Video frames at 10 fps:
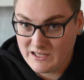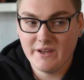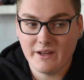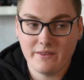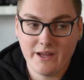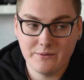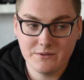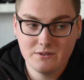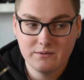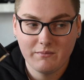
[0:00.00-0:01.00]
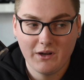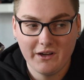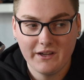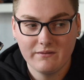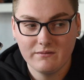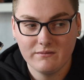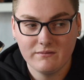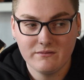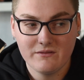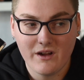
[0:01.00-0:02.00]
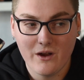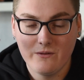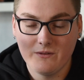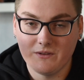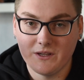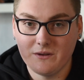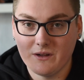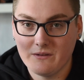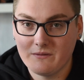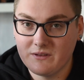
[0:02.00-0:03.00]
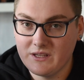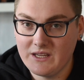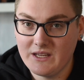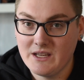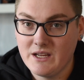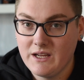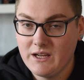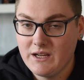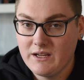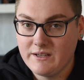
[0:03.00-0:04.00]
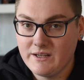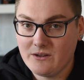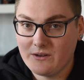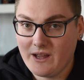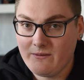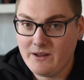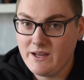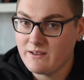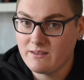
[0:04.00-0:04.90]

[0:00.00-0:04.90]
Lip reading: Yeah, that was my overview of the Nikon FA.